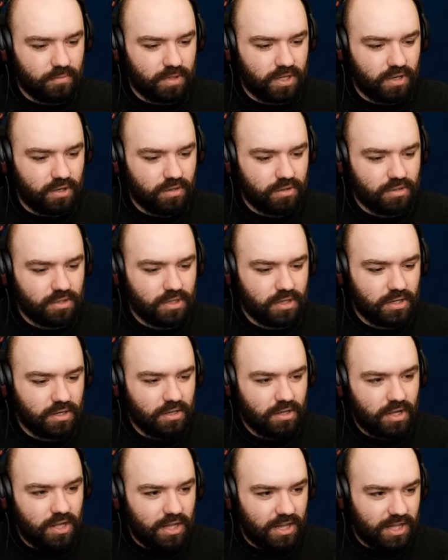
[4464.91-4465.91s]
you know?
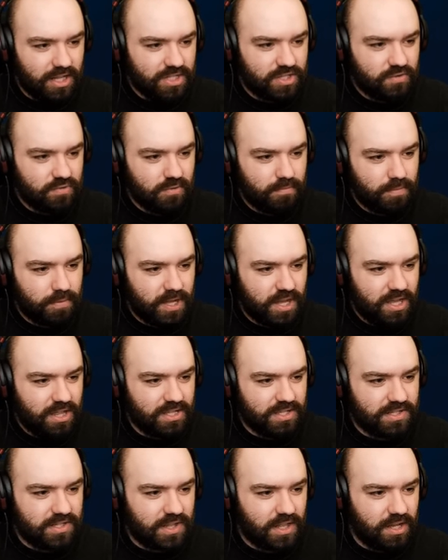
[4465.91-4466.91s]
Let's repair
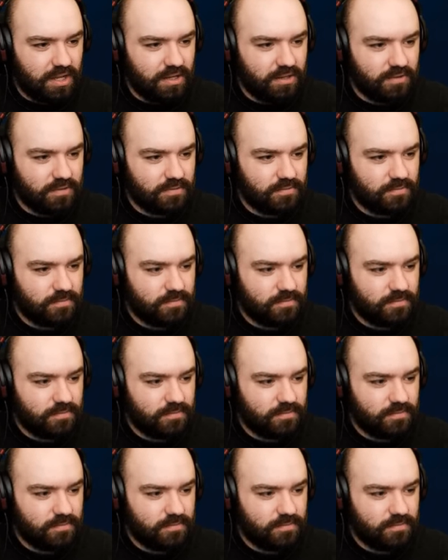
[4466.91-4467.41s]
this thing.